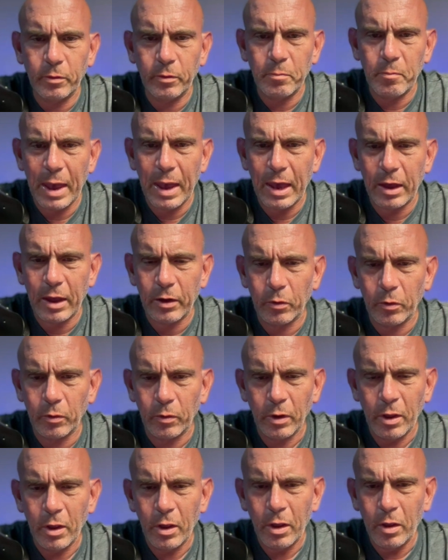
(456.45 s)
It doesn't
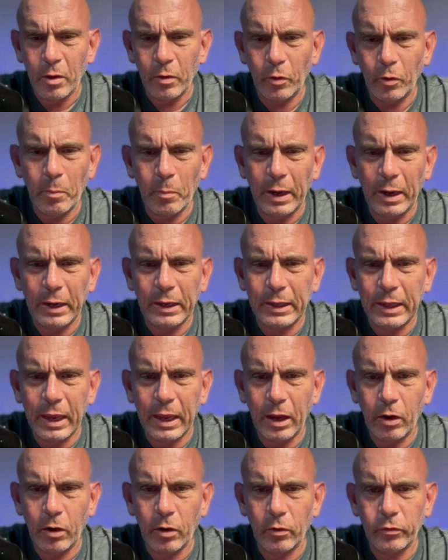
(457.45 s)
matter.
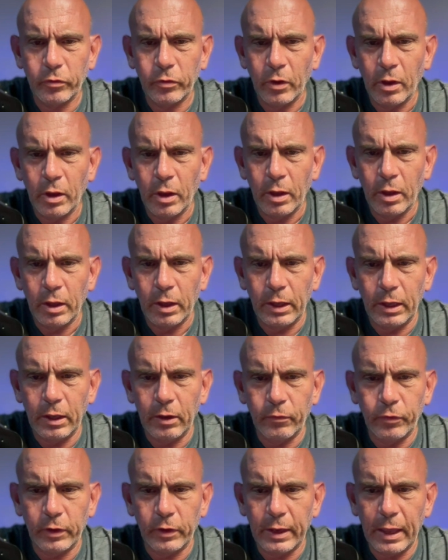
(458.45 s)
Nobody cares
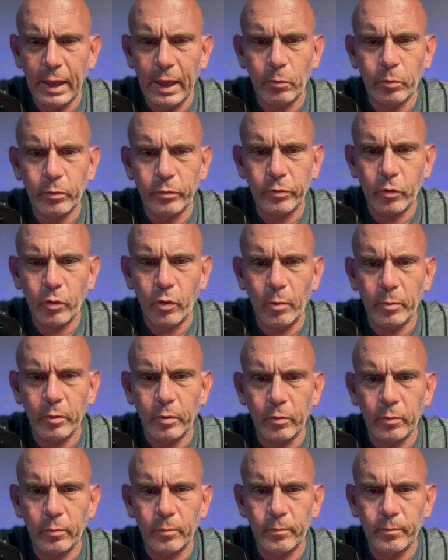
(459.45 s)
if your dad was a
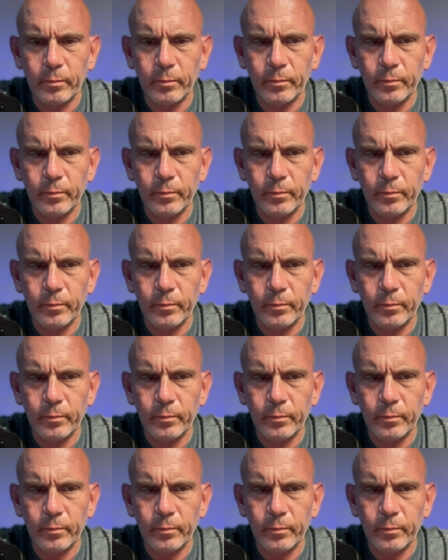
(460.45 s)
criminal.